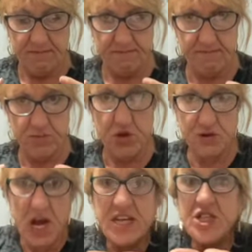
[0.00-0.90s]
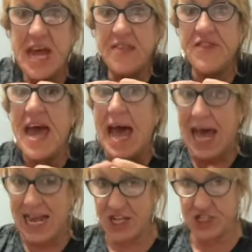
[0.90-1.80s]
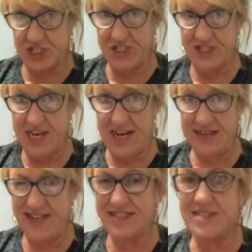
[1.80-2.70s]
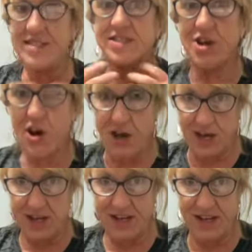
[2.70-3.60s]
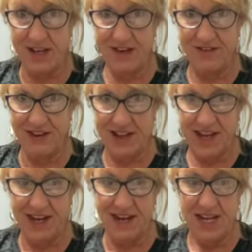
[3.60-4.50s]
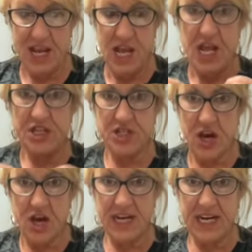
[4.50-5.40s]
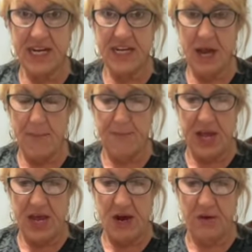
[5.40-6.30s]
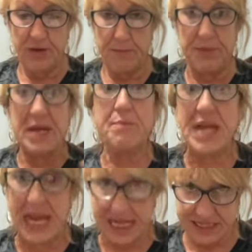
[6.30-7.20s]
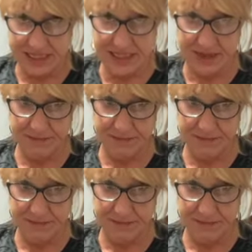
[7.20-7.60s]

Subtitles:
you're not the action yet. It's the talk, okay? Talking about big plans.